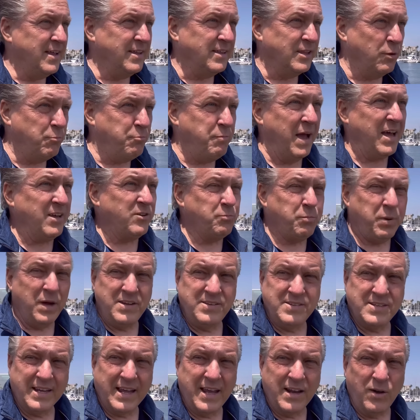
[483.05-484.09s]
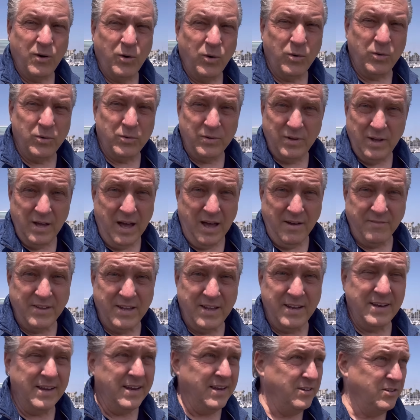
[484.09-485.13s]
The best place to get a hold of it
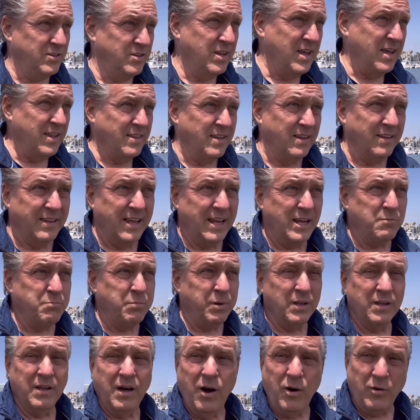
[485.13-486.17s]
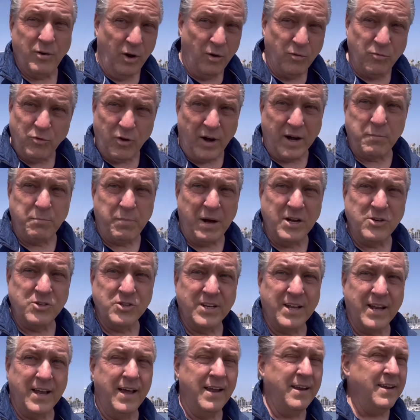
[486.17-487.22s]
is the link below. Don't try to punch
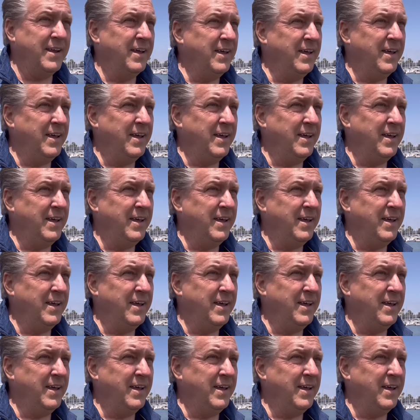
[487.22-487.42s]
it in.